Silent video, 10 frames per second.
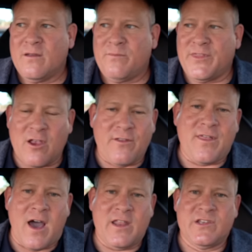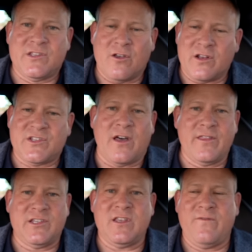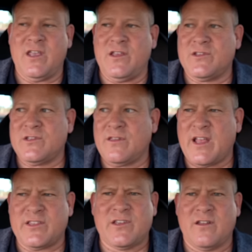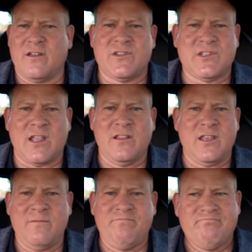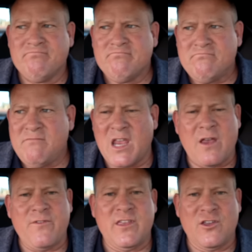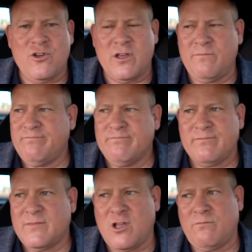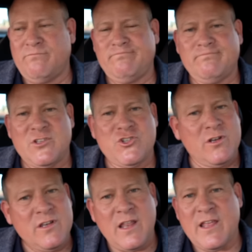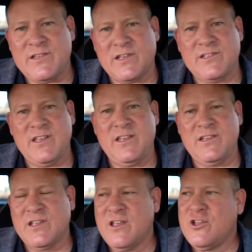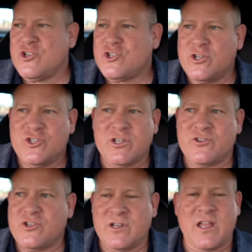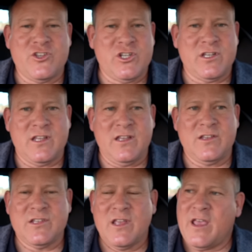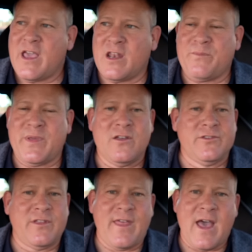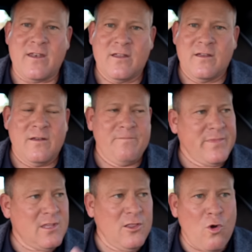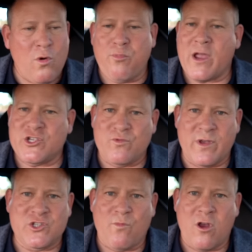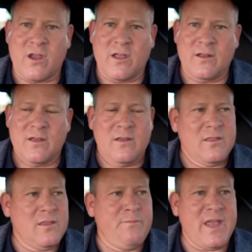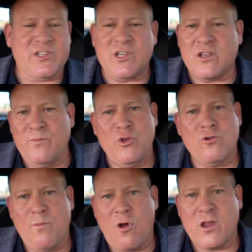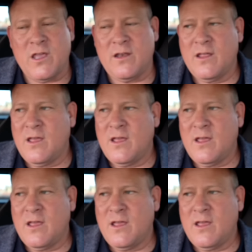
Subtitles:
But their thought is they're gonna sell these EVs and that's gonna suddenly make everything good. No, should have done SXTs, should have done GTs, and appealed to that, the lower price range market, the basic commuter market,